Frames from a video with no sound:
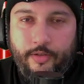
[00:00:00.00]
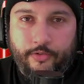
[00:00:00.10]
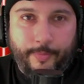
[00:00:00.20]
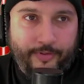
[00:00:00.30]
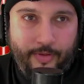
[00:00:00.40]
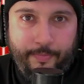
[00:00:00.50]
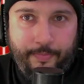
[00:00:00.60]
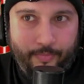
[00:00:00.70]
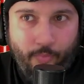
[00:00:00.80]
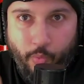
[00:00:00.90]
So basically
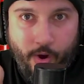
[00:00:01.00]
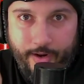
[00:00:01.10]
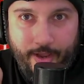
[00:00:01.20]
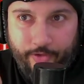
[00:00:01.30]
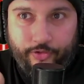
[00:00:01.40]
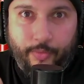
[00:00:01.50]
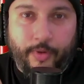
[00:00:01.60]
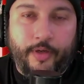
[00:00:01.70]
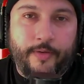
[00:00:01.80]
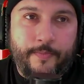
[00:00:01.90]
1 extra
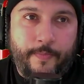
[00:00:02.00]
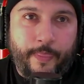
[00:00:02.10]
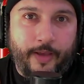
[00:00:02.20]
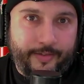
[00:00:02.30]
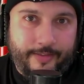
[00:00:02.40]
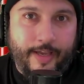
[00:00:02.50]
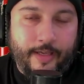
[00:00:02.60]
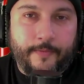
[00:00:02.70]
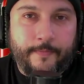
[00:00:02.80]
one a day.